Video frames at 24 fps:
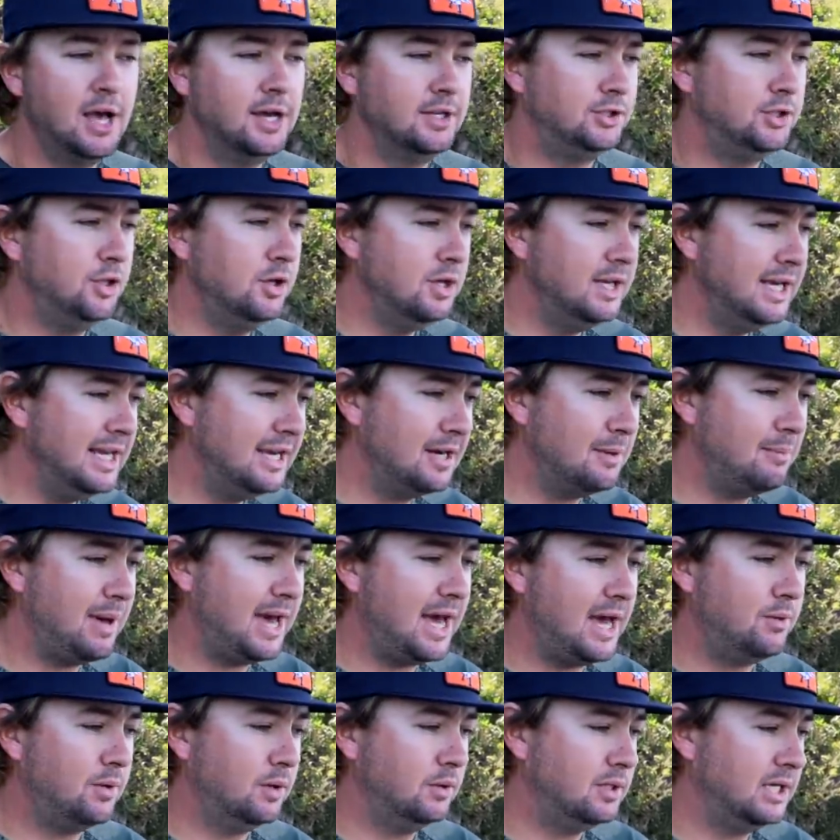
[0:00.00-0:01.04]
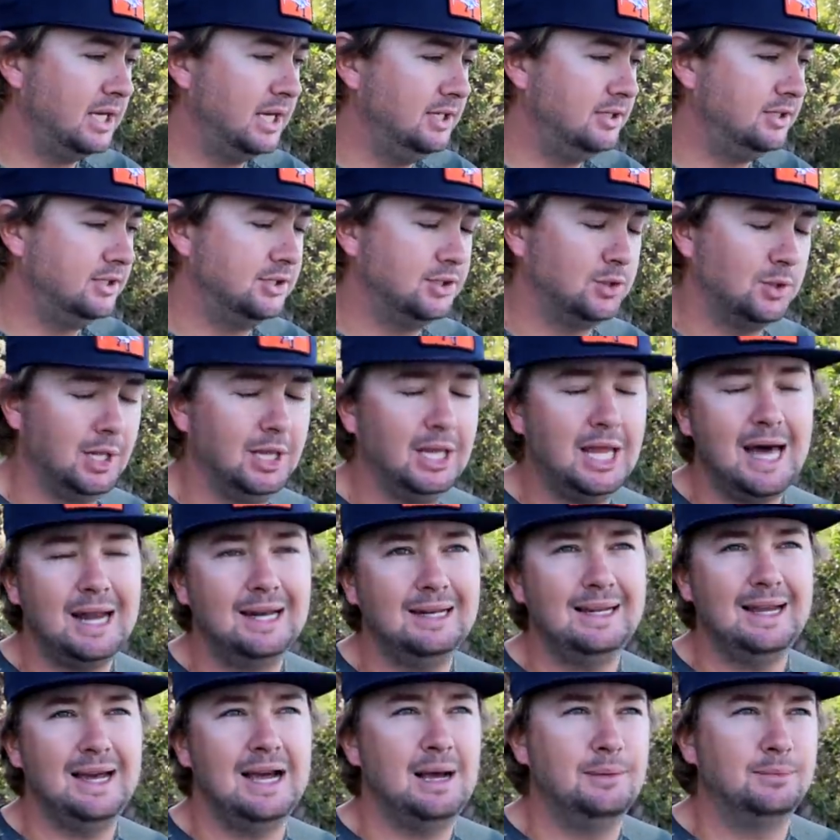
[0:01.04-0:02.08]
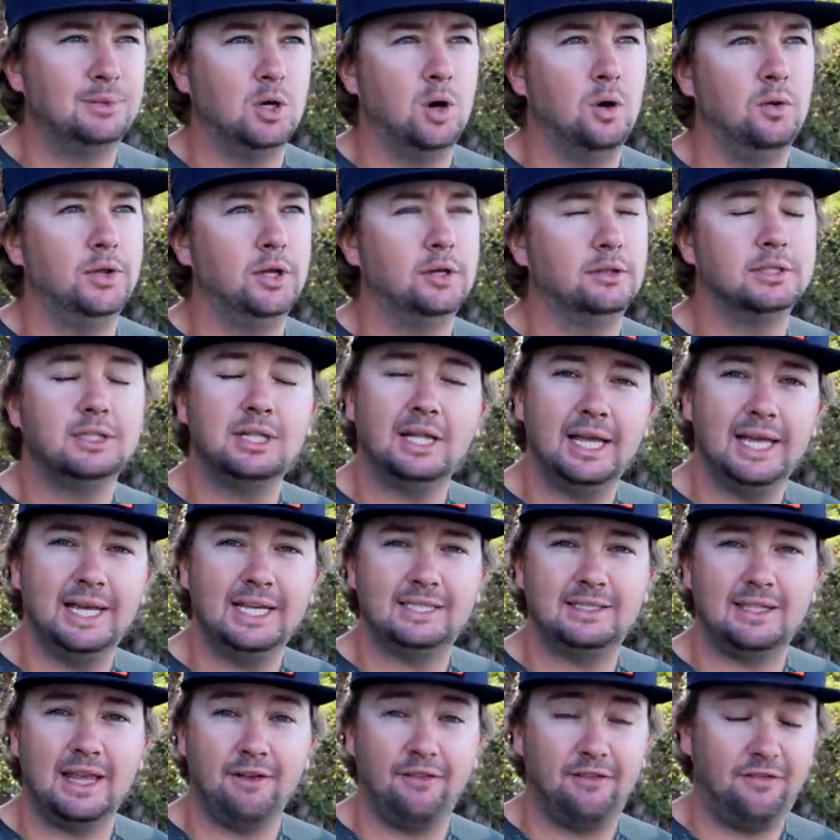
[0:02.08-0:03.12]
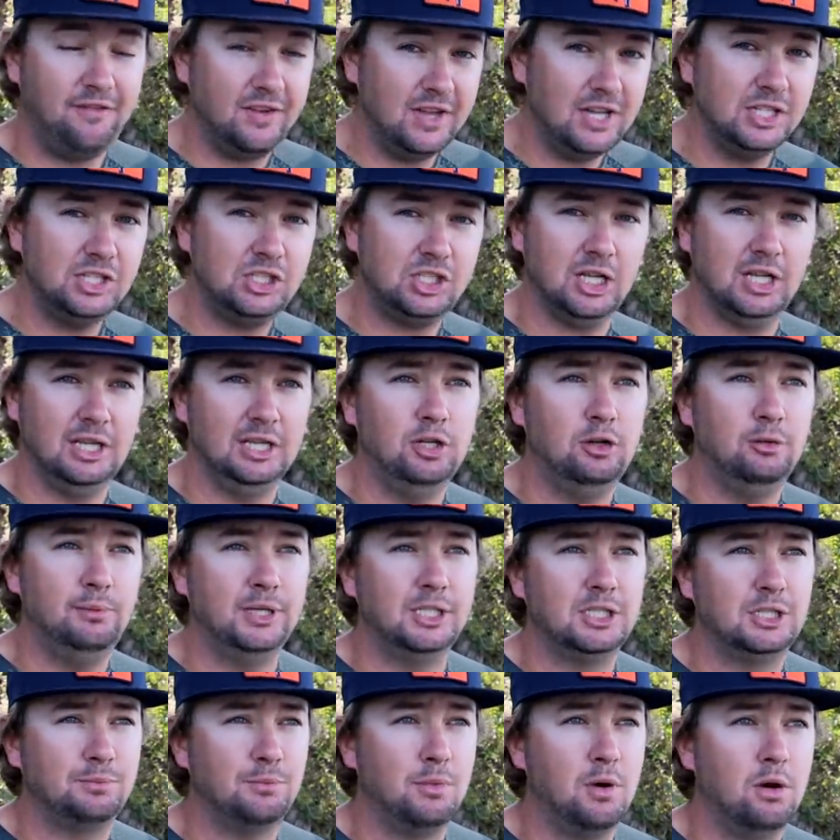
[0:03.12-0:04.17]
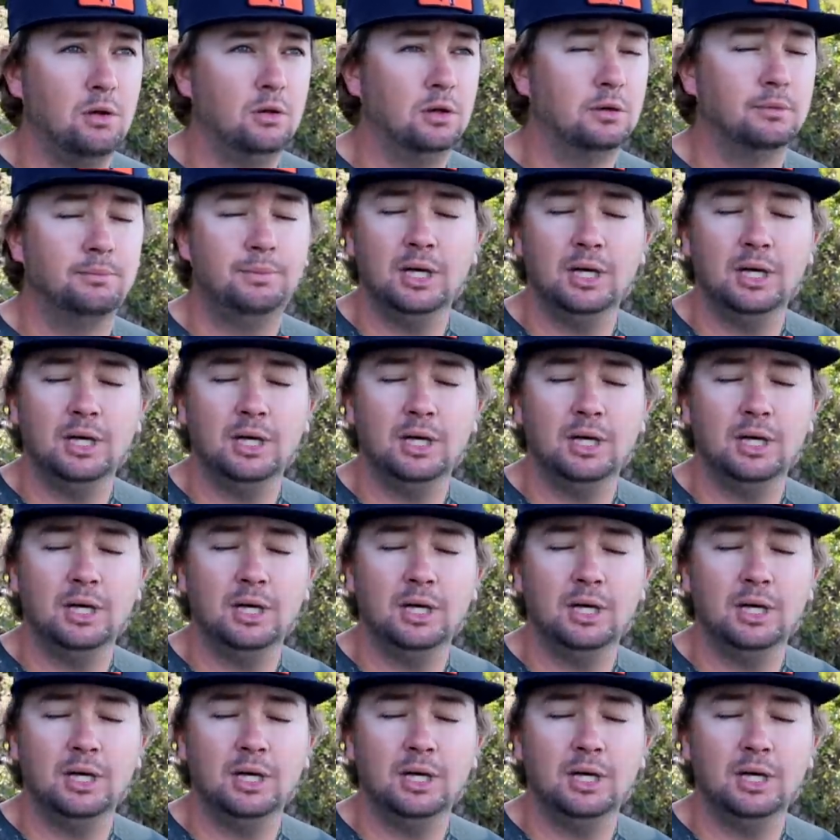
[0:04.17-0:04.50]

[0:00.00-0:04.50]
So you can get in a bad rotation. So a lot of times on those lakes that fish a little bit smaller,